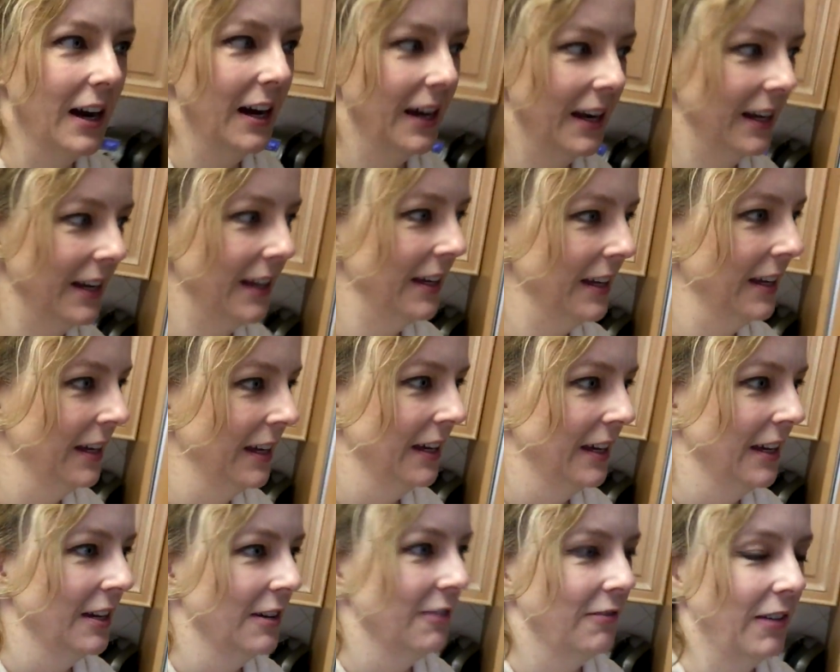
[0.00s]
I
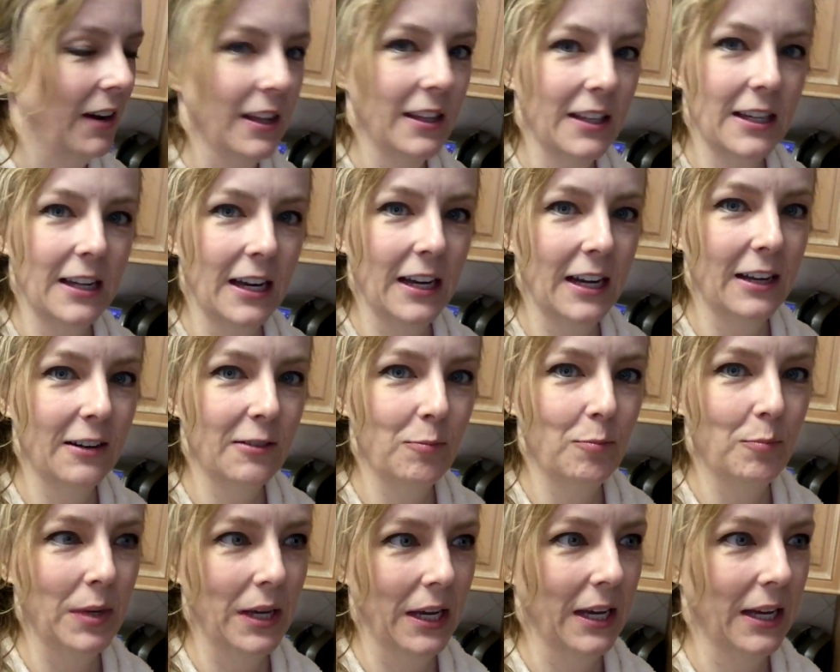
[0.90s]
finally got out
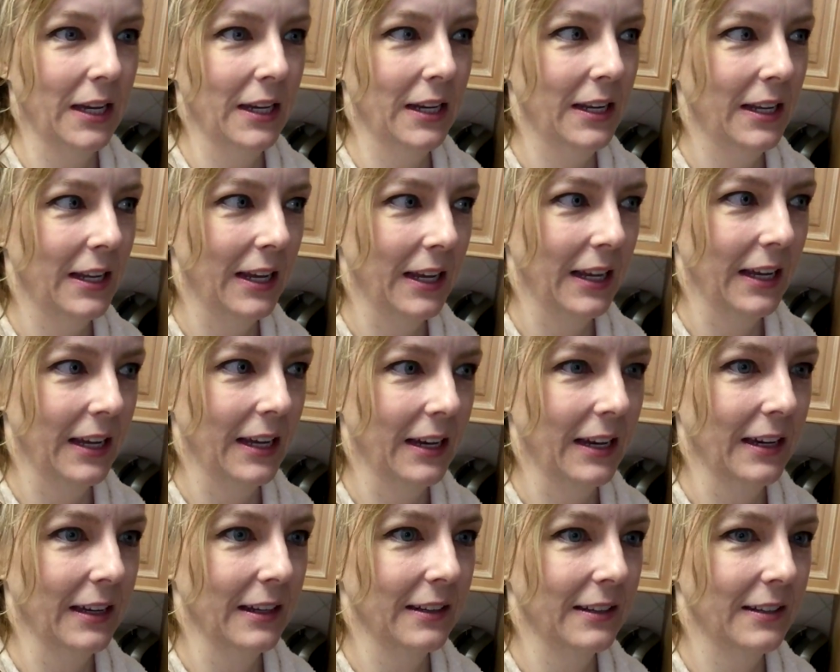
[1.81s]
of bed
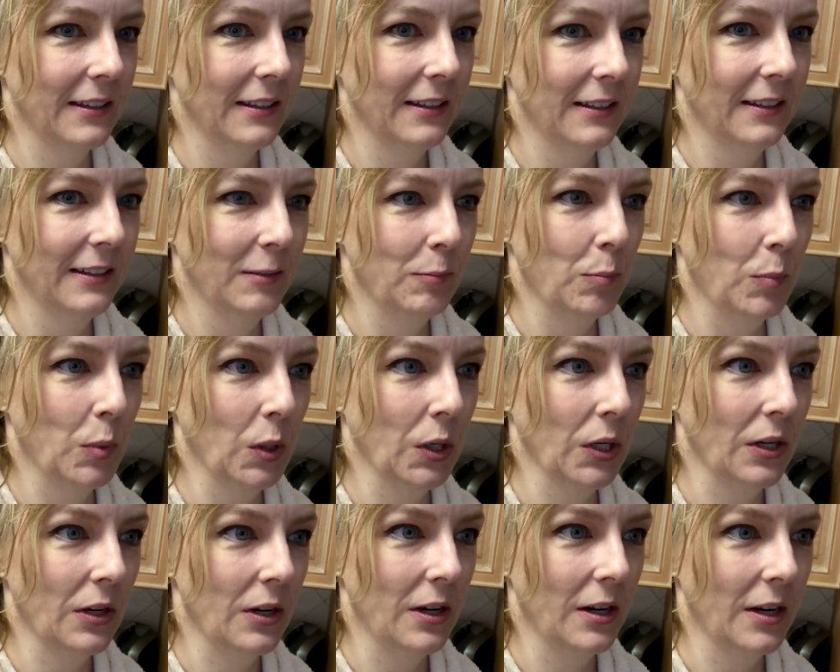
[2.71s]
and
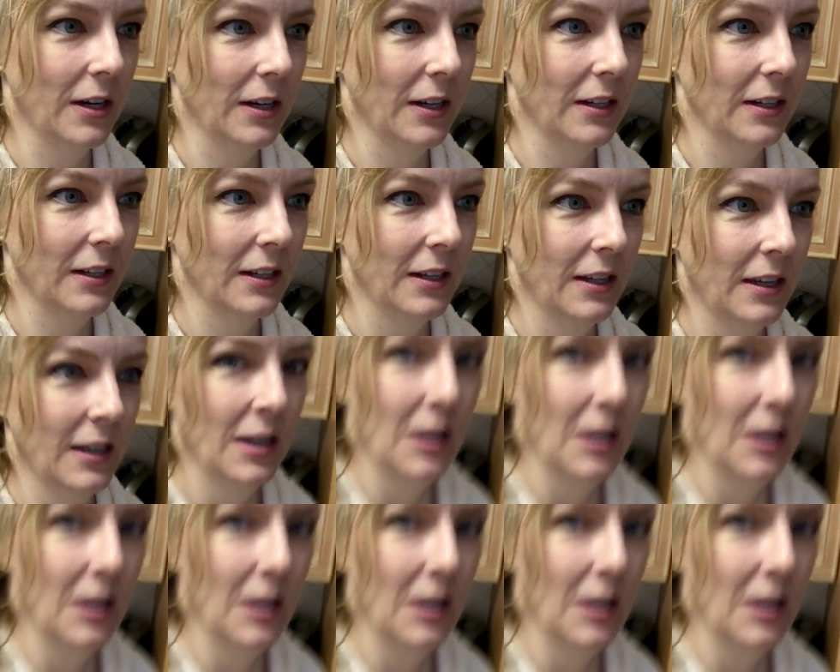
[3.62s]
put on